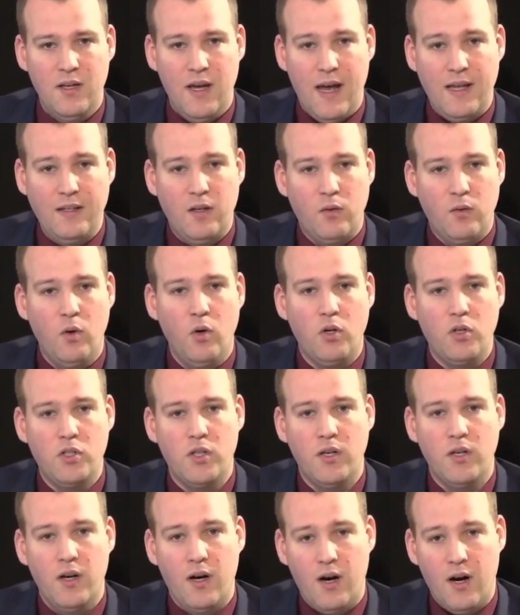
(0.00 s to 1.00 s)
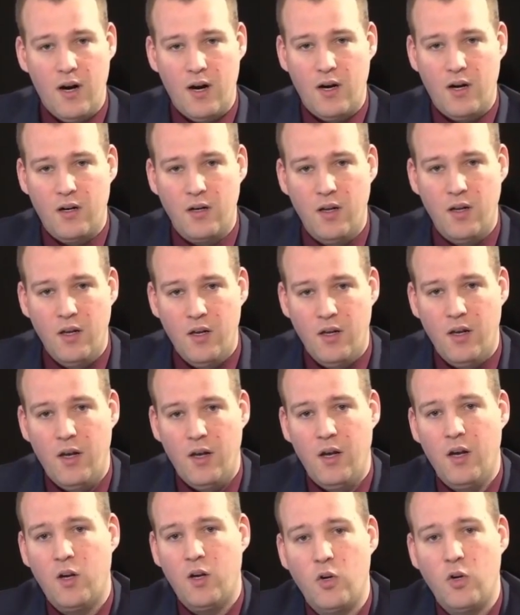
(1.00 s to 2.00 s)
and the rooks are
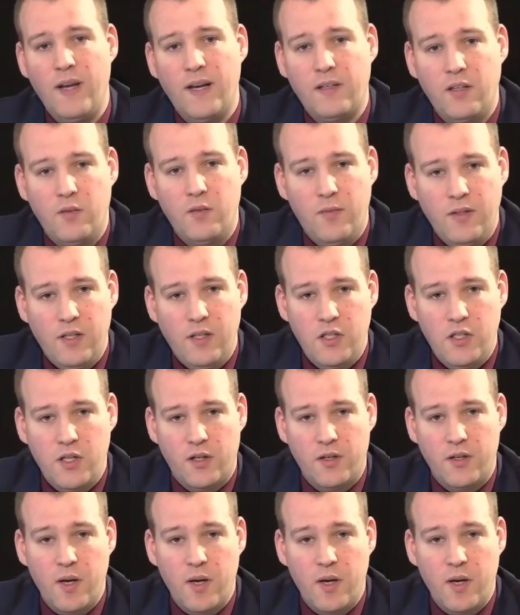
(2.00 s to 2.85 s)
connected with each other.